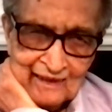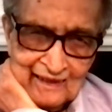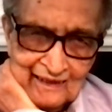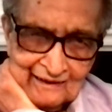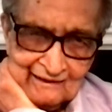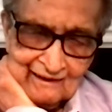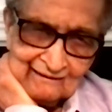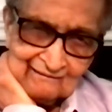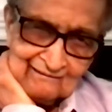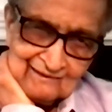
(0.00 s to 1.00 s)
in
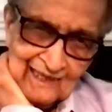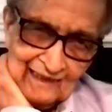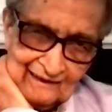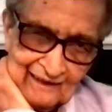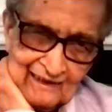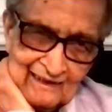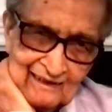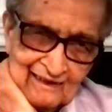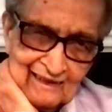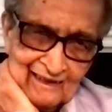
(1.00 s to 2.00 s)
understanding
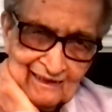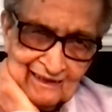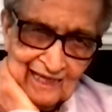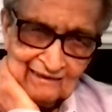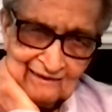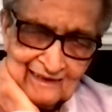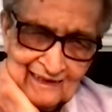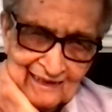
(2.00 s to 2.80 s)
that